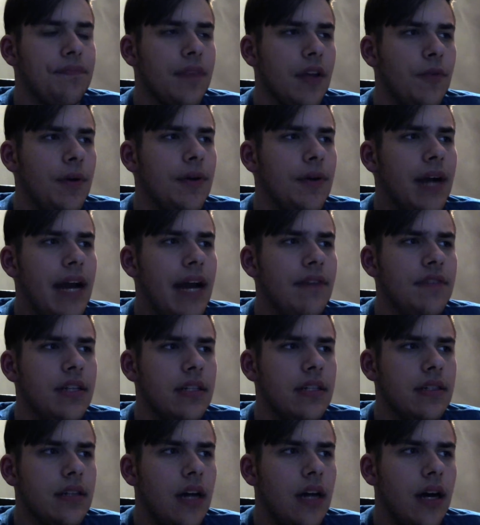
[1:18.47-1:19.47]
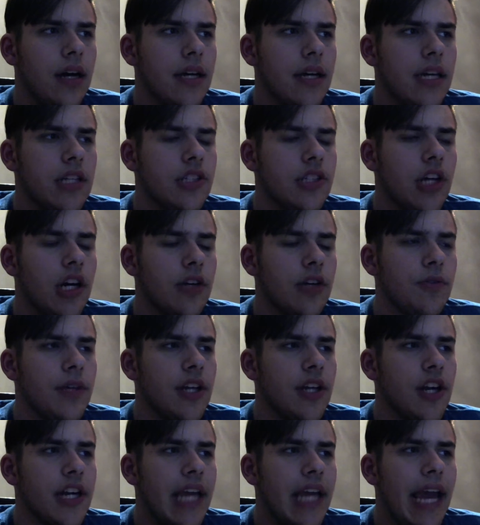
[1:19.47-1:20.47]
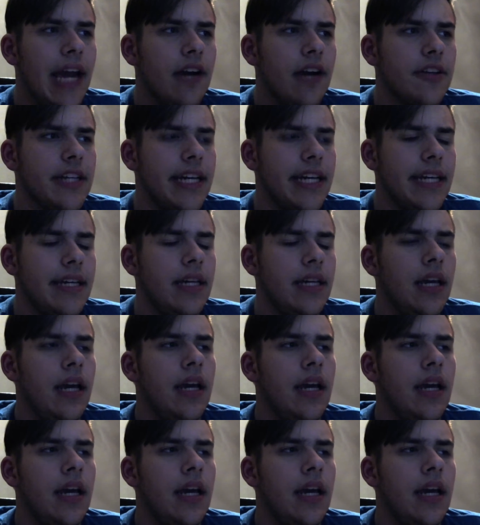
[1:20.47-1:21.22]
We were having a talk with our county,